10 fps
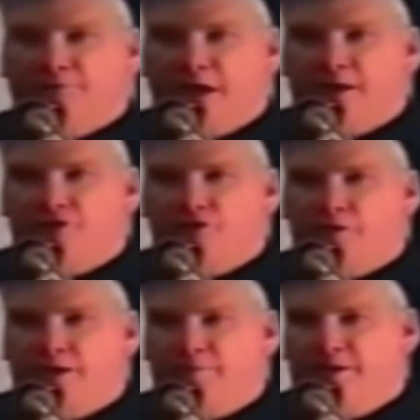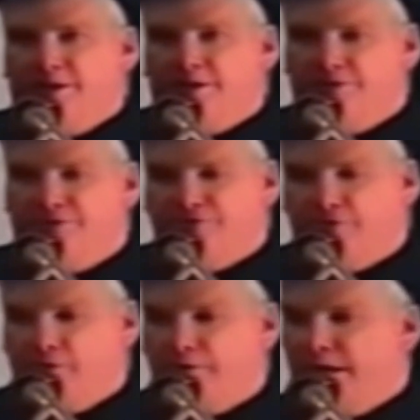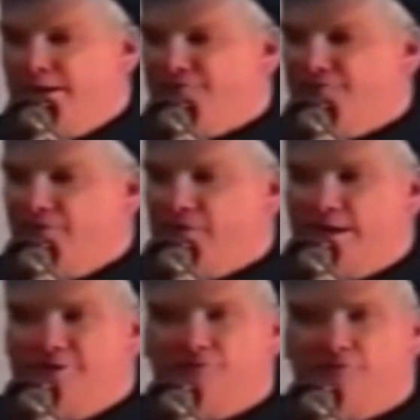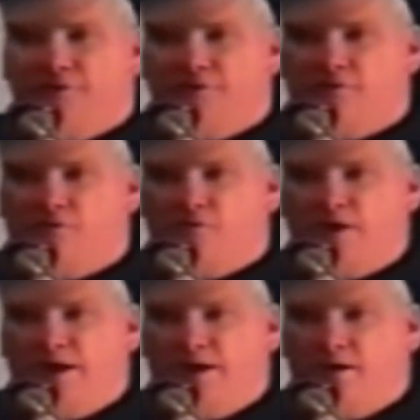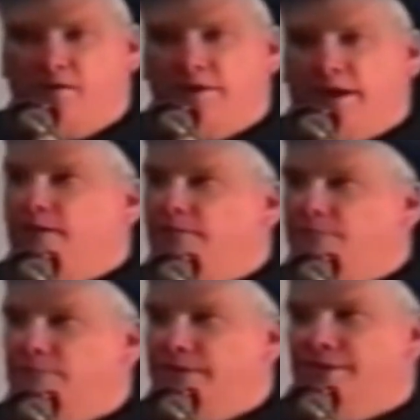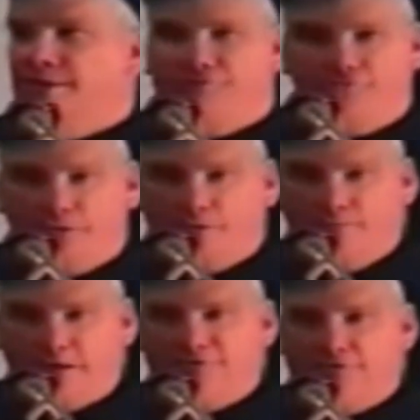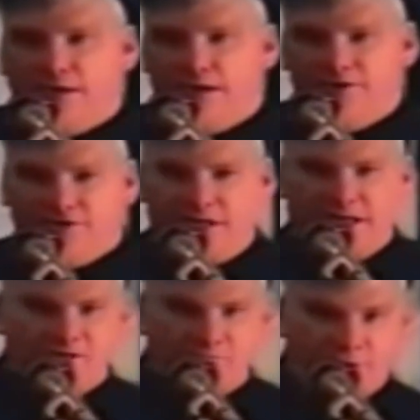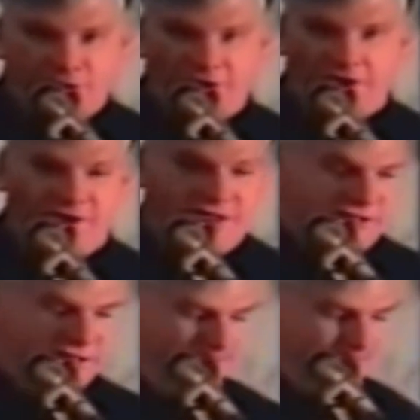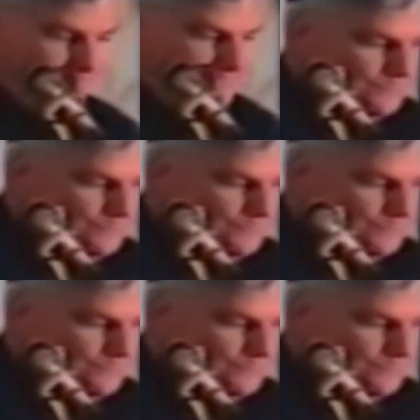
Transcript: is about 20 million years old, and it's still got its original green coating, and it's uh, basically unchanged. Perfect condition.